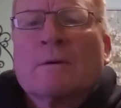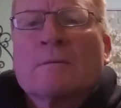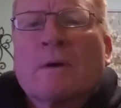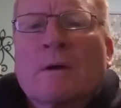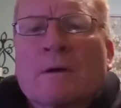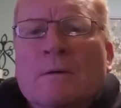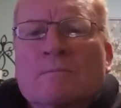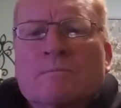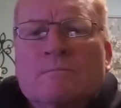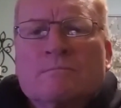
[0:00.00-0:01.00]
our,
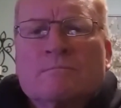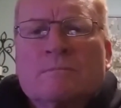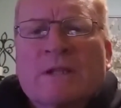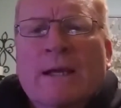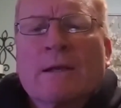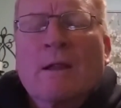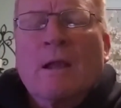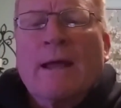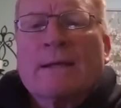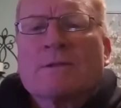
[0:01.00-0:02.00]
our, second to the
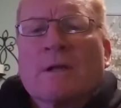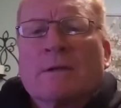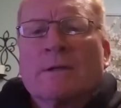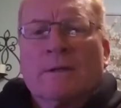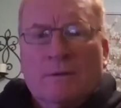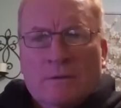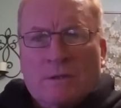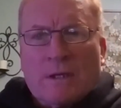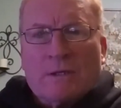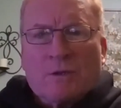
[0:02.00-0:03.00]
last Sunday
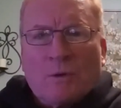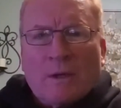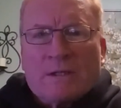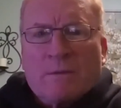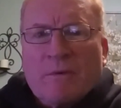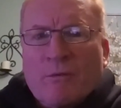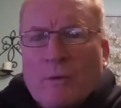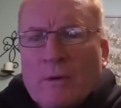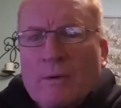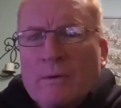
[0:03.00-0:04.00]
Sunday school lesson
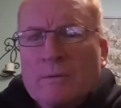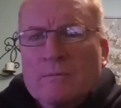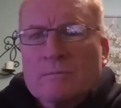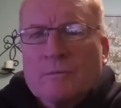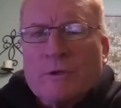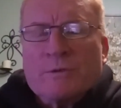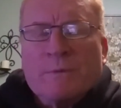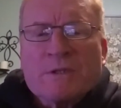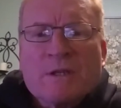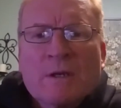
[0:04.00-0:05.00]
before
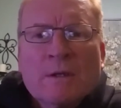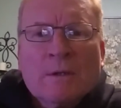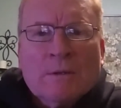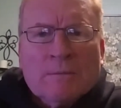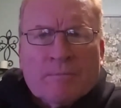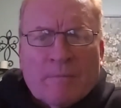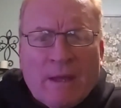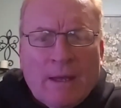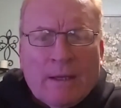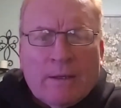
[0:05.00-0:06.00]
Christmas.
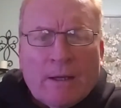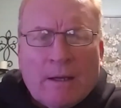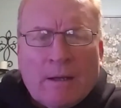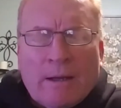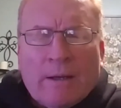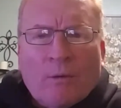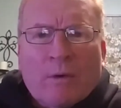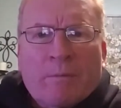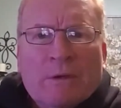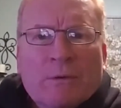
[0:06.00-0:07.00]
And uh, I know
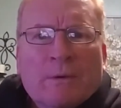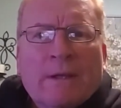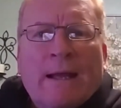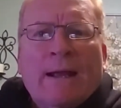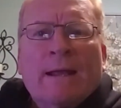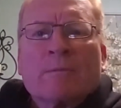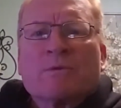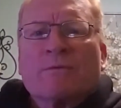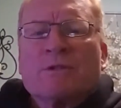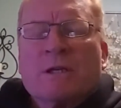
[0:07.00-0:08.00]
we've been doing the I
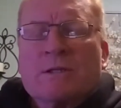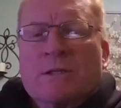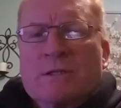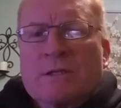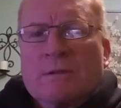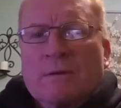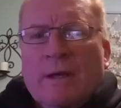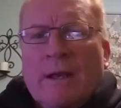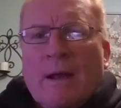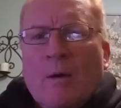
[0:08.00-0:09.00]
AMs of Jesus,
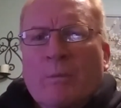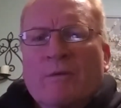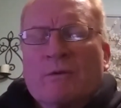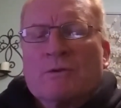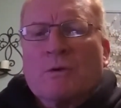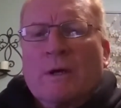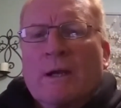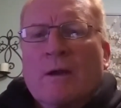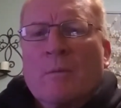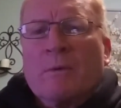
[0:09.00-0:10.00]
and I hope you've enjoyed
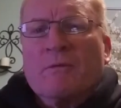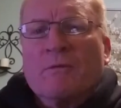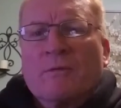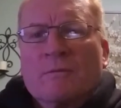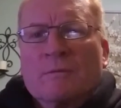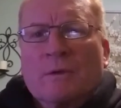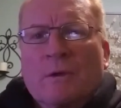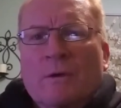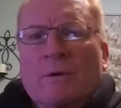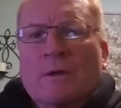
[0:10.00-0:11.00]
it. I hope you've
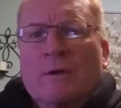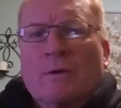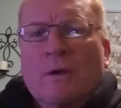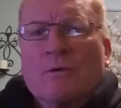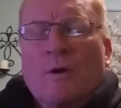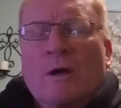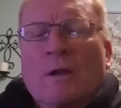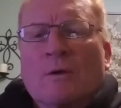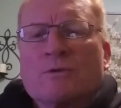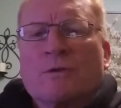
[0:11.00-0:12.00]
learned and, and drawn
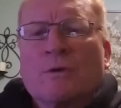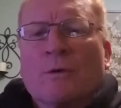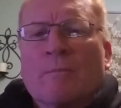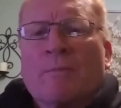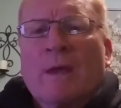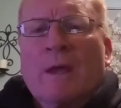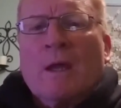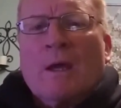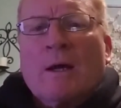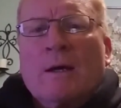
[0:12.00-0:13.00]
closer to him.
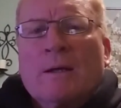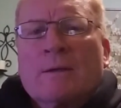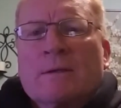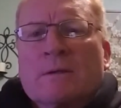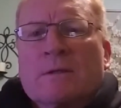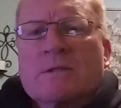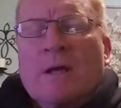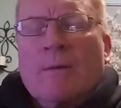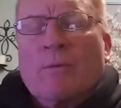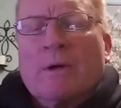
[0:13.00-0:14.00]
Uh, this
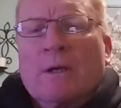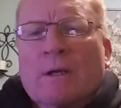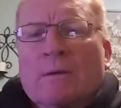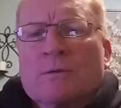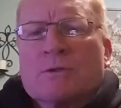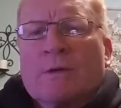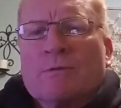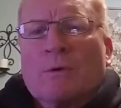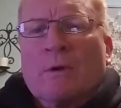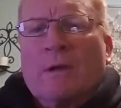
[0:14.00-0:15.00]
time we're going to
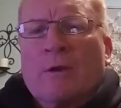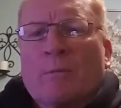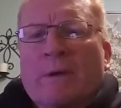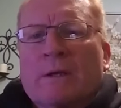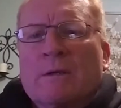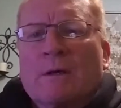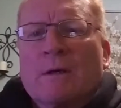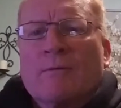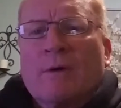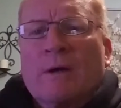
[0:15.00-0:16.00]
shift to a little bit
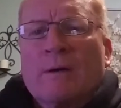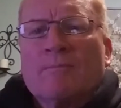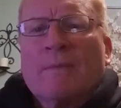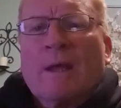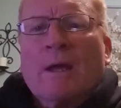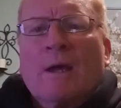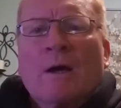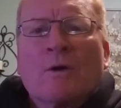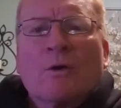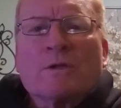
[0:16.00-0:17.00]
of um,
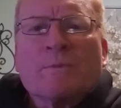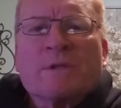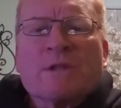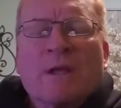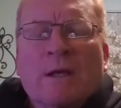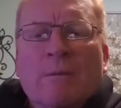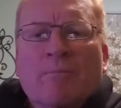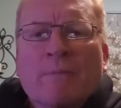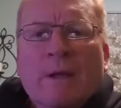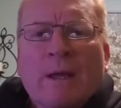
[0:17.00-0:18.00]
a Christmas
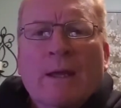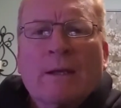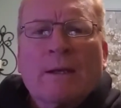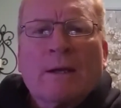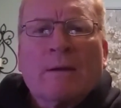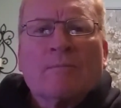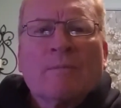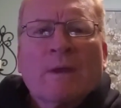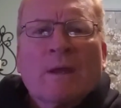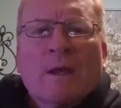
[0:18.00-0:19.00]
theme, and um,
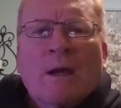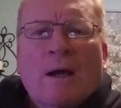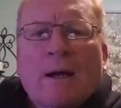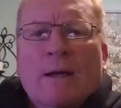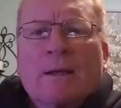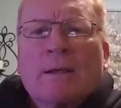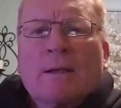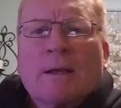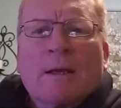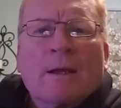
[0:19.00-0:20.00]

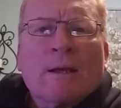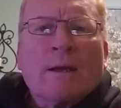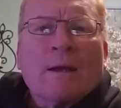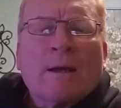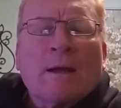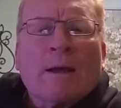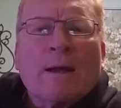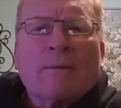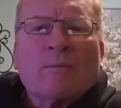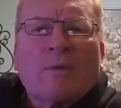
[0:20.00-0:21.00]
I
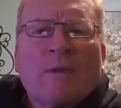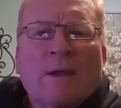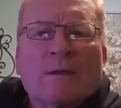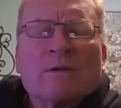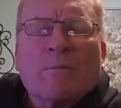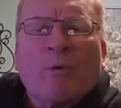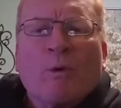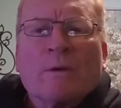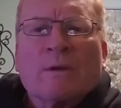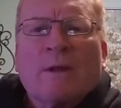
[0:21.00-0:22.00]
I think it's
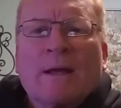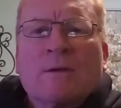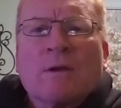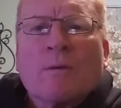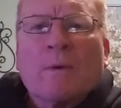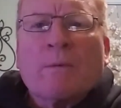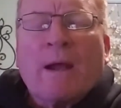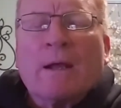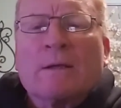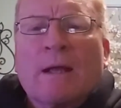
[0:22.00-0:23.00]
important that uh, we
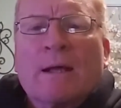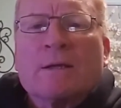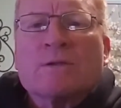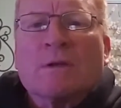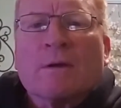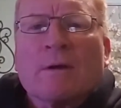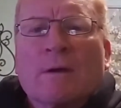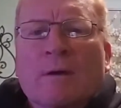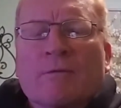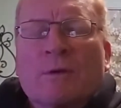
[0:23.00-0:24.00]
recognize
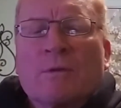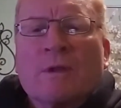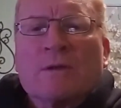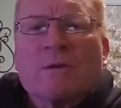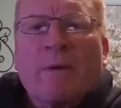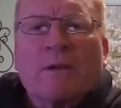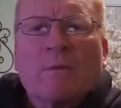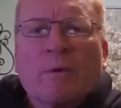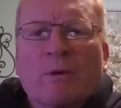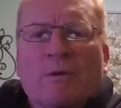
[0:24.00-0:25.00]
a, uh, a few things about
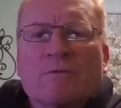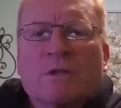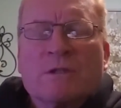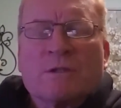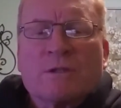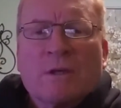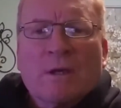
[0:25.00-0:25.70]
the birth of Jesus